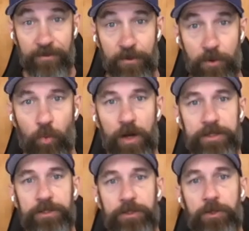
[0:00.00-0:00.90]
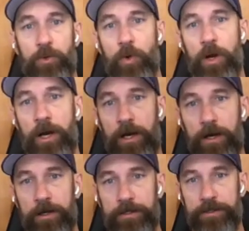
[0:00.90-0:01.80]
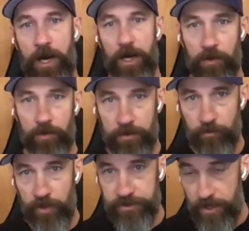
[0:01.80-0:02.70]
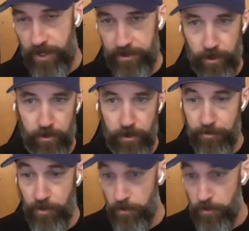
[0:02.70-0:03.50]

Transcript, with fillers: and you want to talk, you can raise your hand and I'll unmute